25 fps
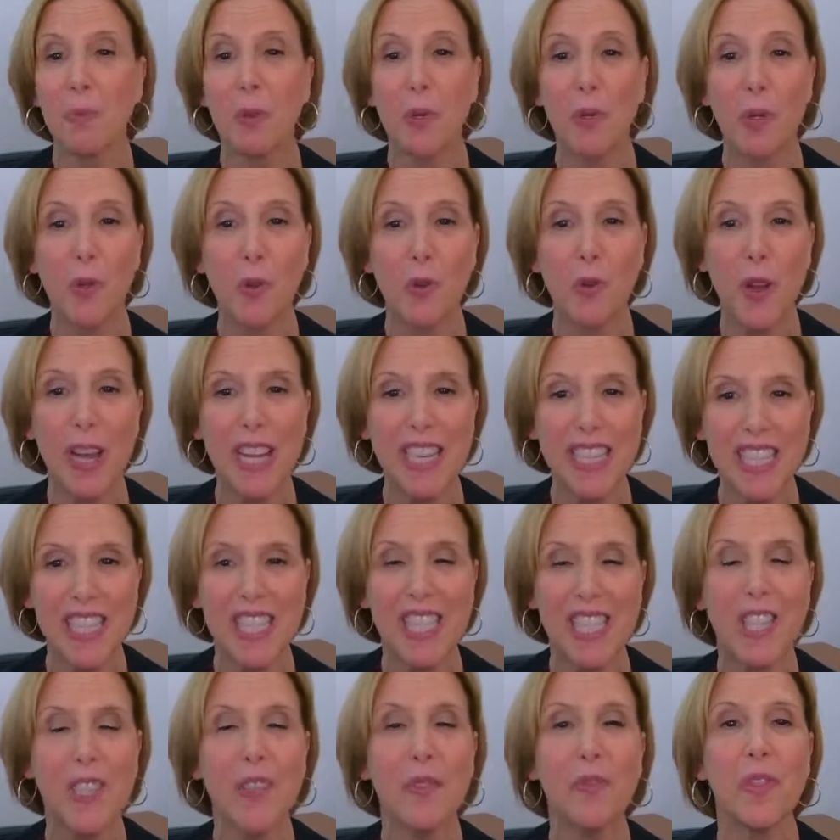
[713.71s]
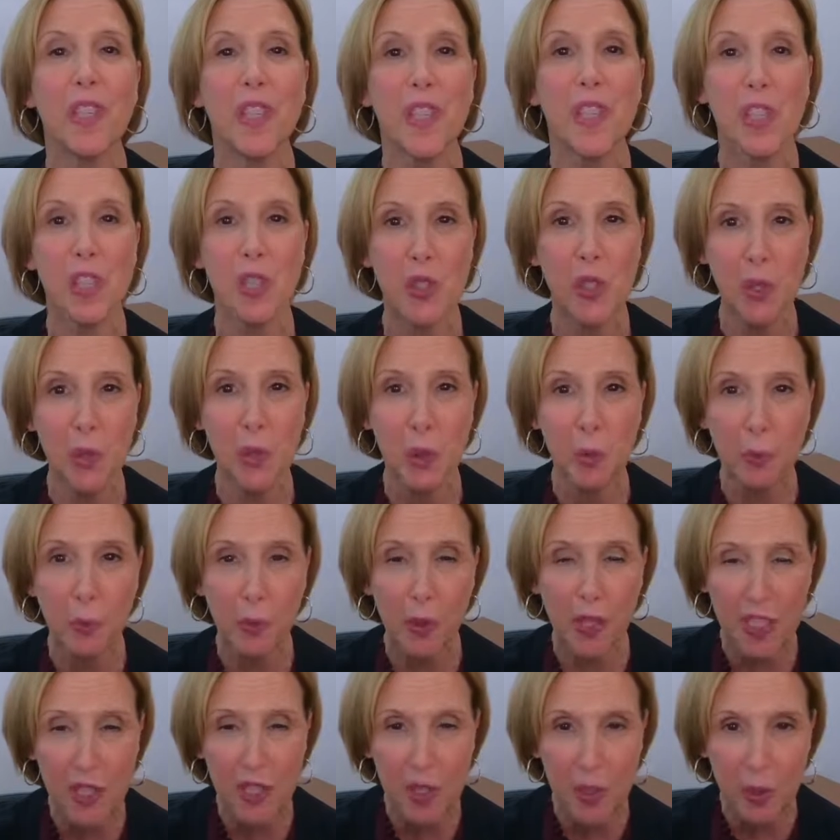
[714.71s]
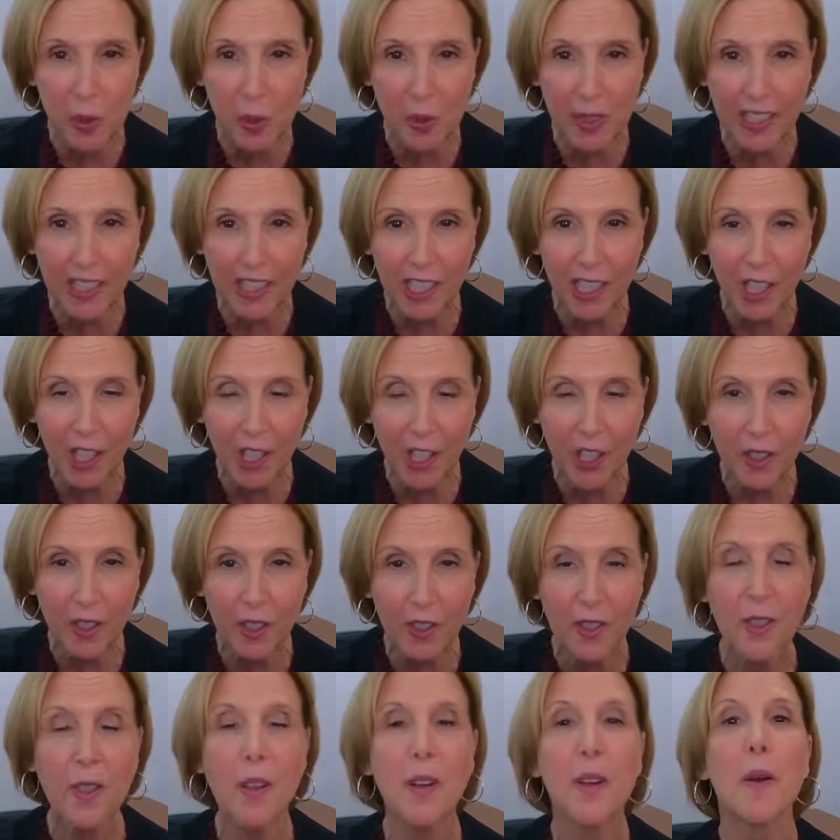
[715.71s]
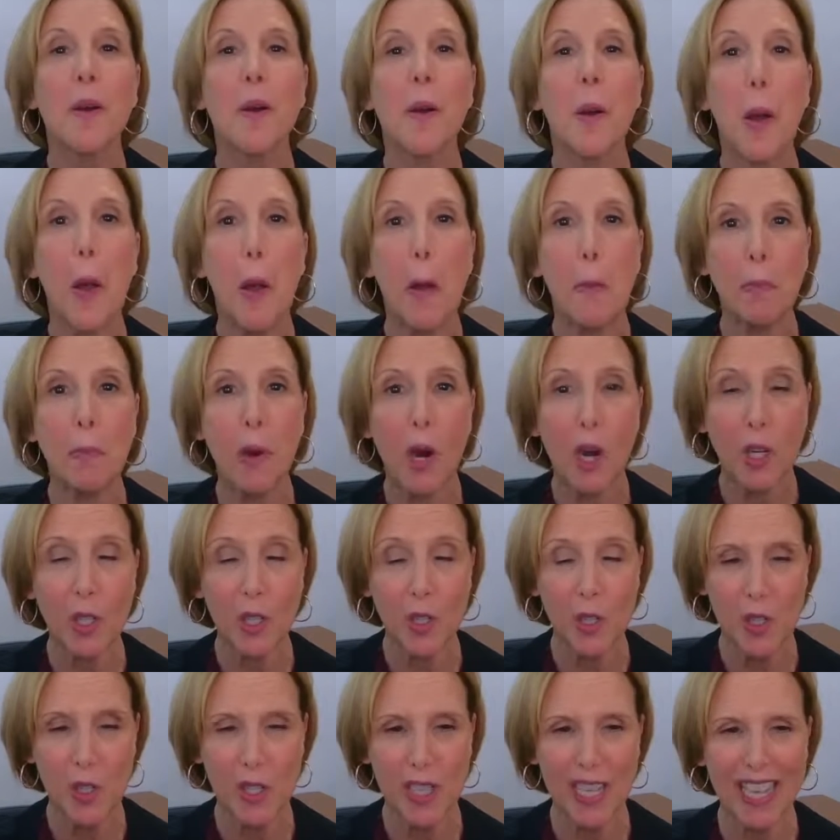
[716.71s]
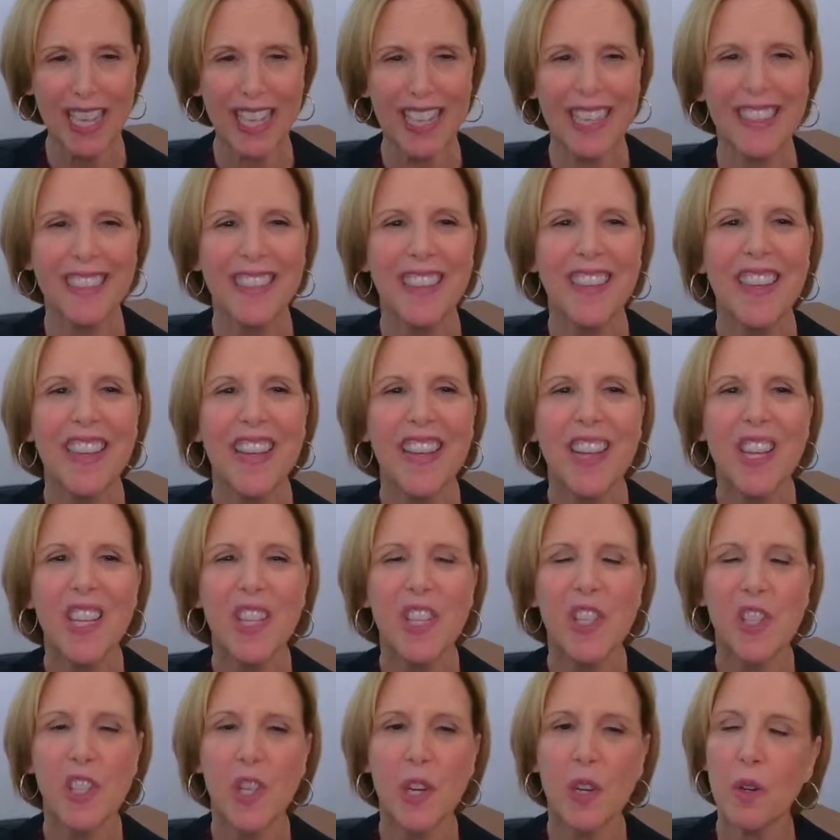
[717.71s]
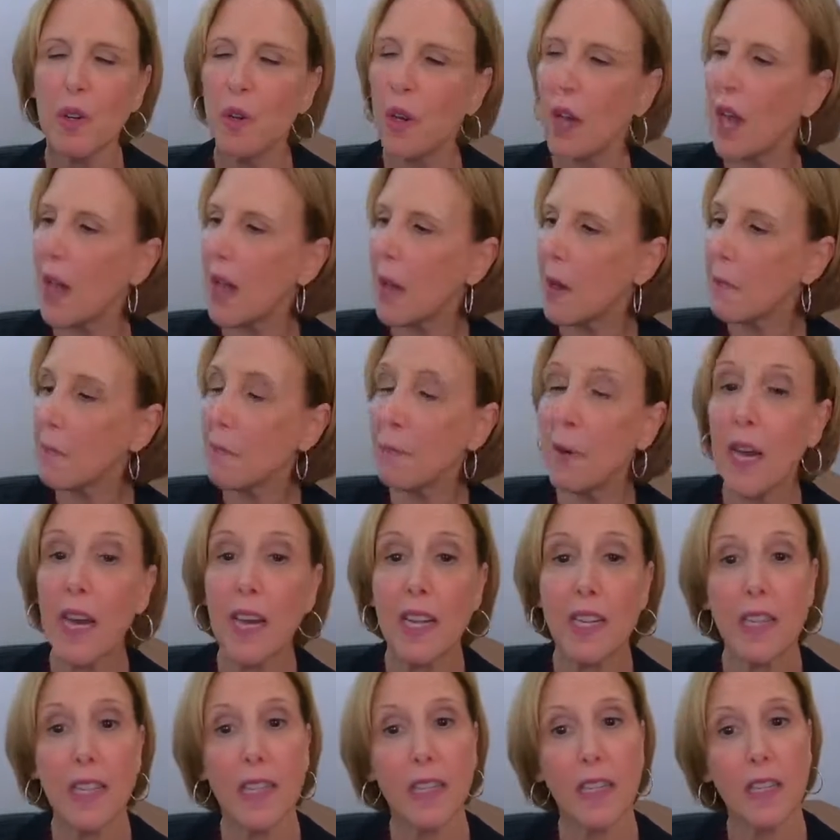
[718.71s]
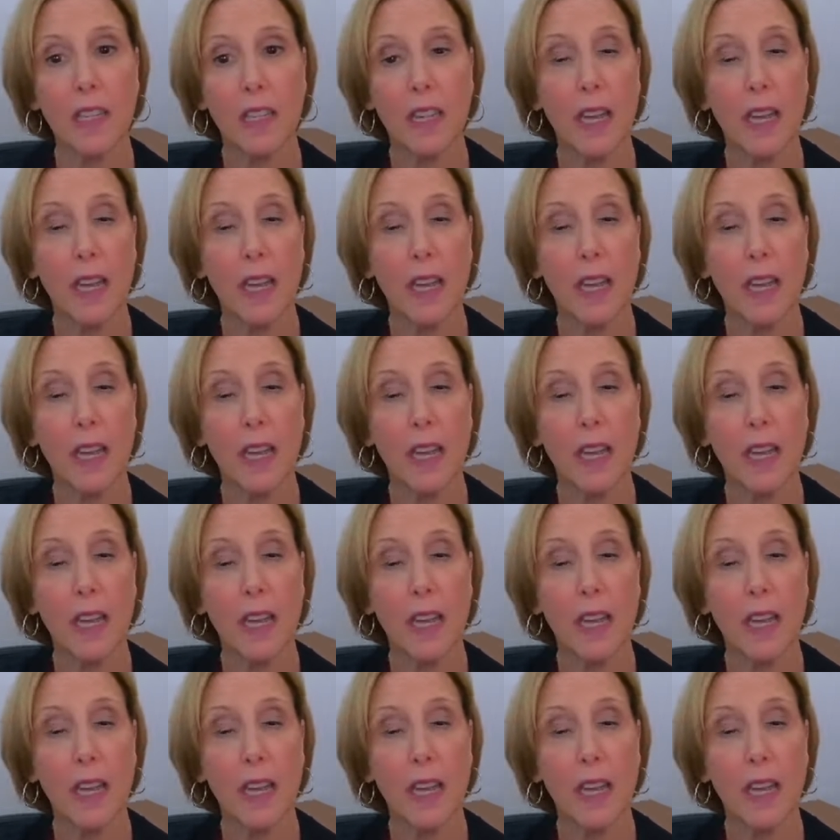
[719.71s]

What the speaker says: Progressive supranuclear palsy. So, but